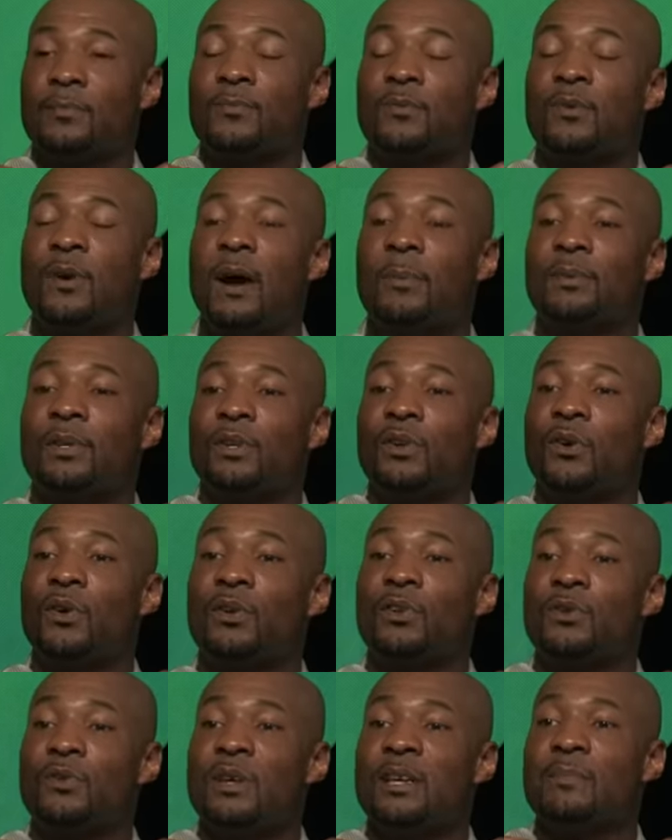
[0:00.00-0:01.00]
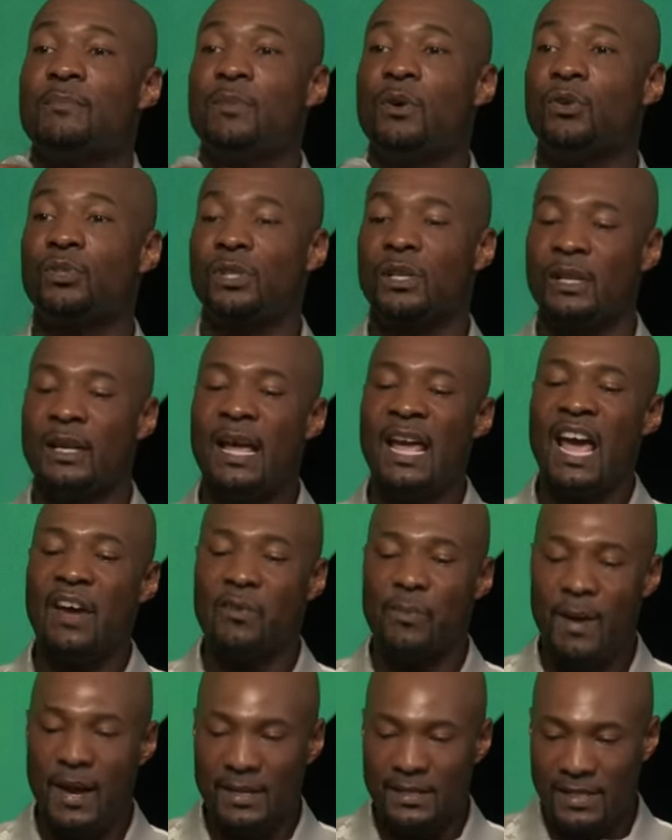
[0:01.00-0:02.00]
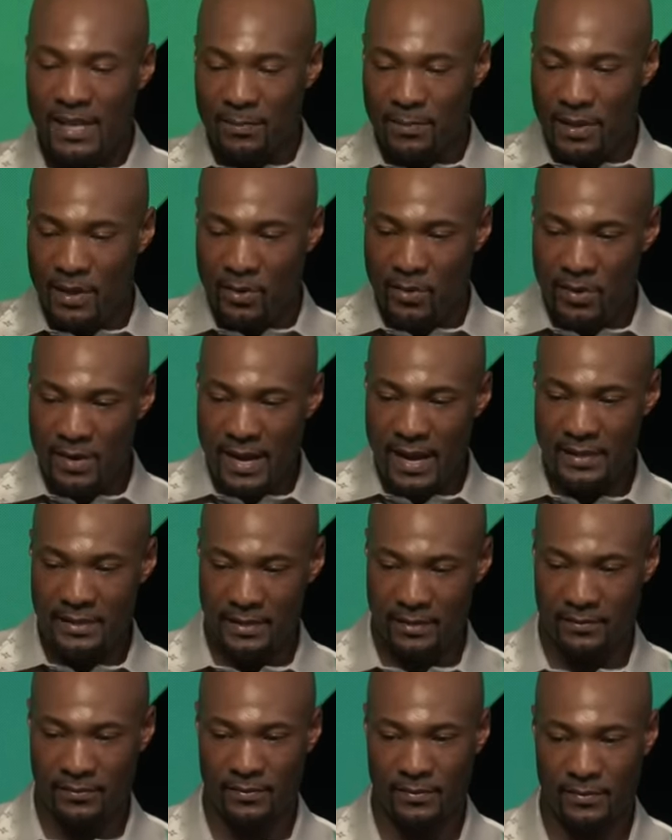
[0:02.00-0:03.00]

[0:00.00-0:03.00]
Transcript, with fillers: prompted on you emotionally. Everybody say, be creative.